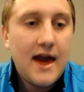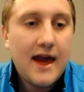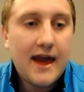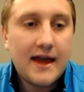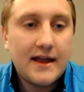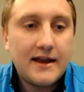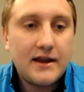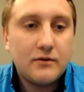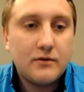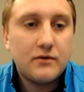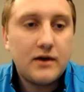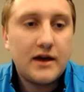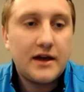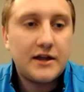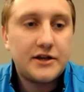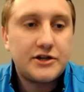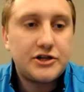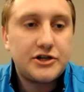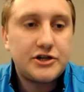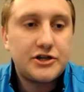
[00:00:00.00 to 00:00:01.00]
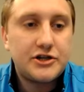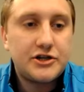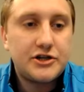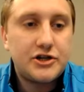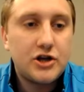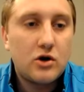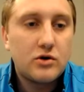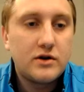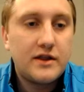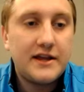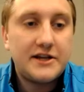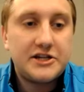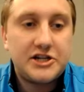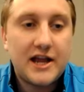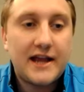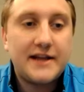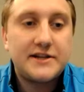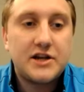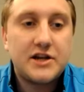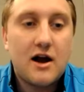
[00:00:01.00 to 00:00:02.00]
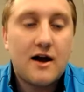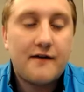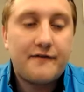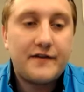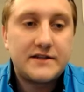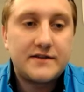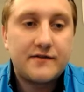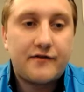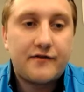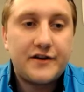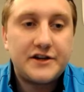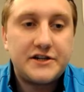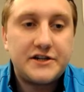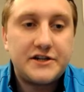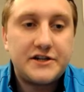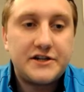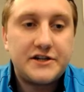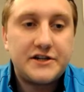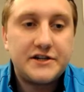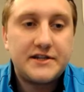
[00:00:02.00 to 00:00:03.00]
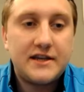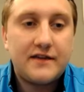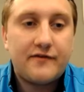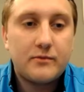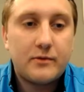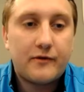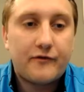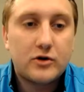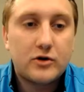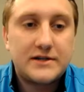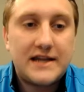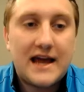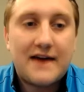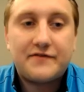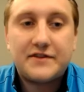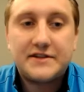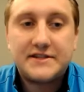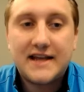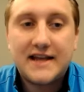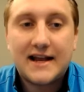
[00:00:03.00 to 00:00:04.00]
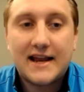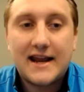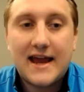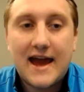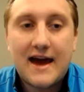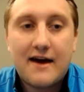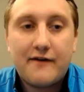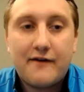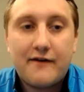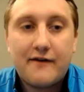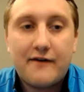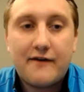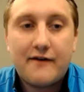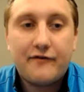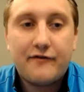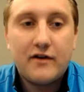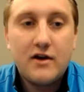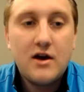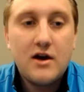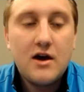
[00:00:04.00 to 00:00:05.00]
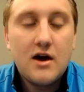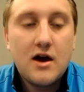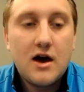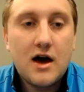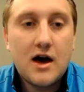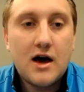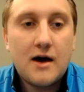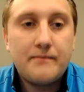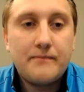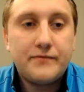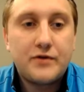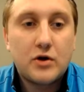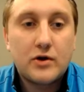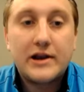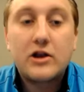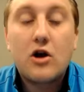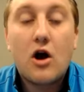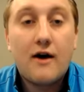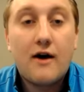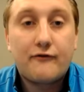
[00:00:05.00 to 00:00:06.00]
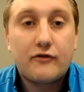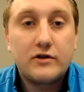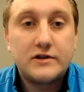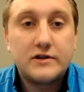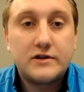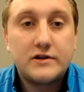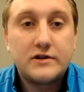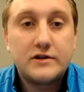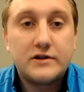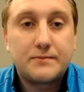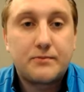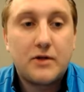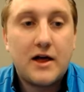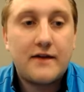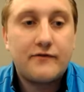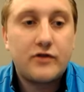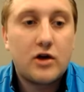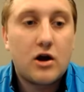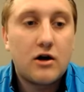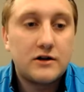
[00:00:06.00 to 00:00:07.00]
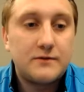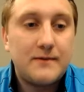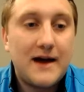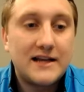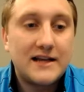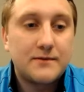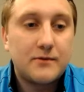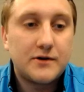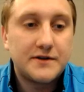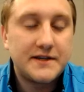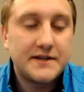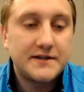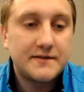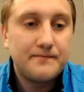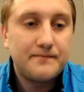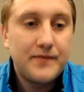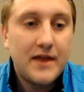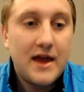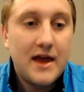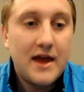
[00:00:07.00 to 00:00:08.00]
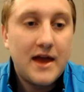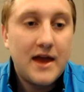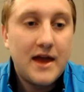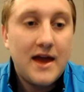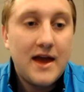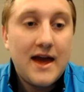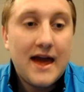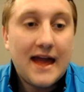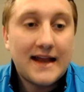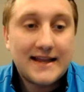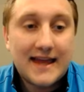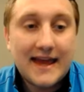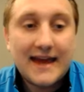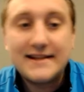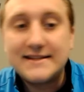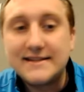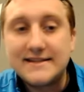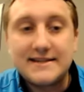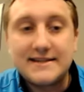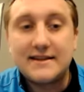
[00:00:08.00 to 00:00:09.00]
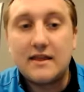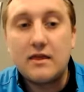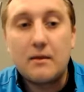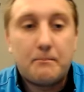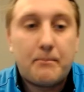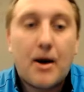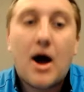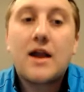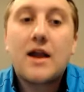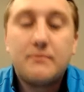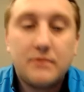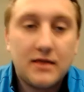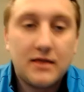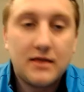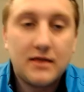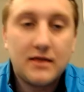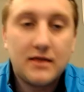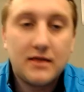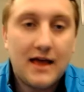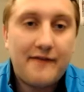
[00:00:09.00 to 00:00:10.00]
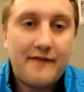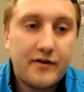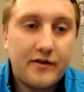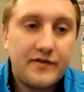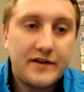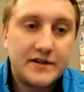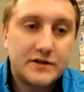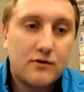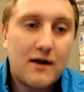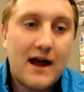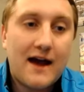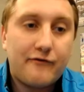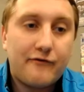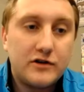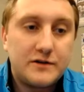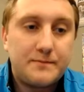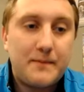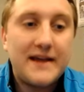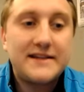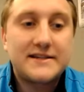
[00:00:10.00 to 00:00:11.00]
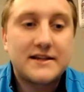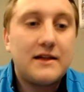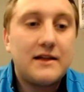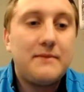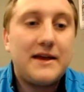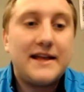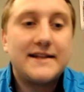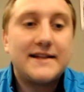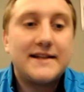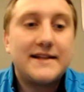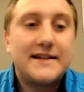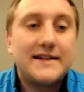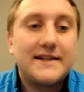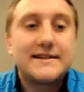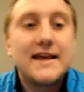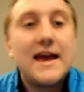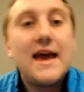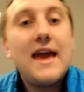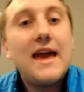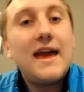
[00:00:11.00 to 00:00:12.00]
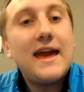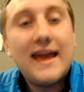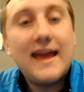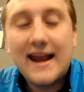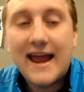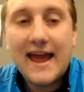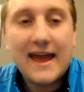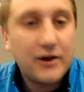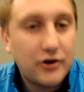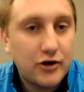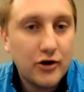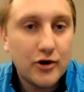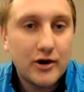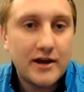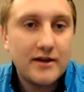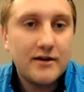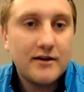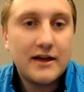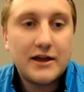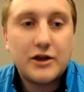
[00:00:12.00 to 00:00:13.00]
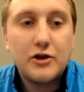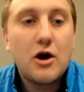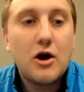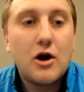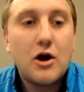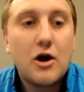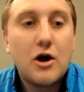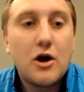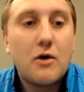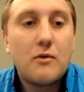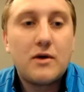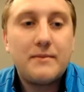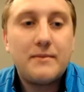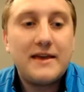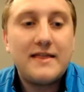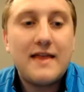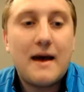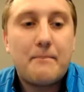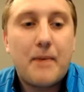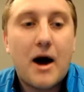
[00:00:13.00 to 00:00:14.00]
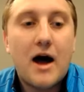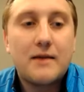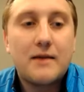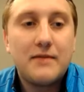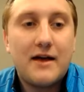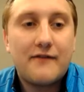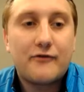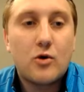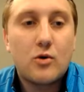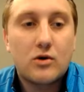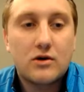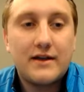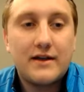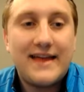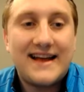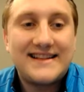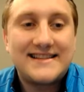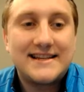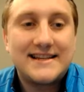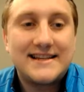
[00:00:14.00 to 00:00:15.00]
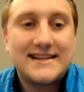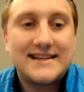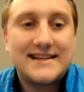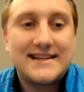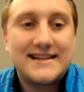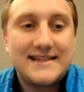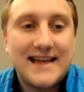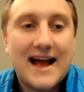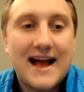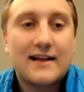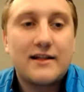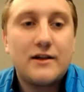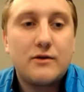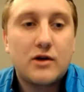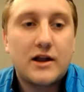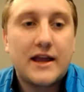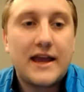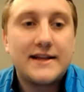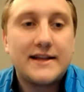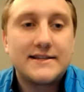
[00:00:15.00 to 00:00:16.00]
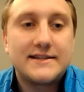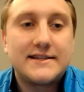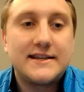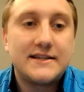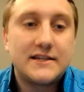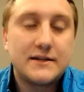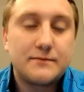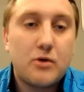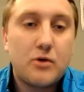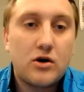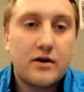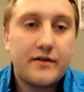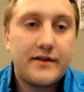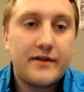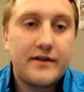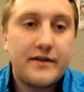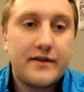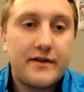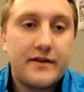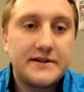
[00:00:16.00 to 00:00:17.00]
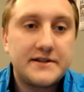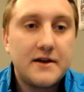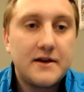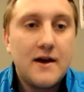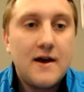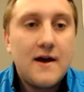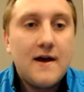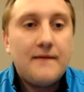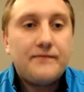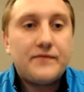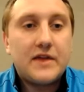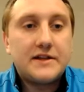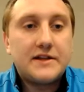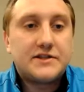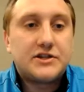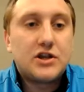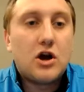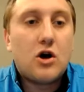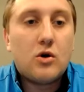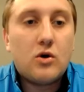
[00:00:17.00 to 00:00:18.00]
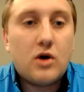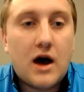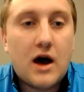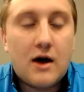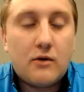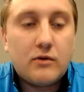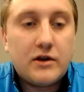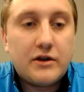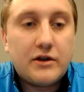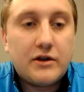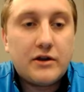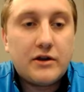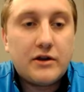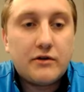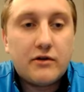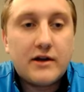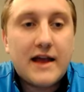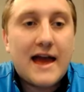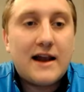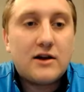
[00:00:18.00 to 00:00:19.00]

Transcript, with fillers: and it it showed the change in offensive efficiency from the first half to second half um, during conference play of the college basketball season. And Kansas is in the bottom left of this graph, which basically means it ain't good. Like you don't want to be in that bottom left corner, and that's exactly where Kansas is as part of this. And so uh, when you look at it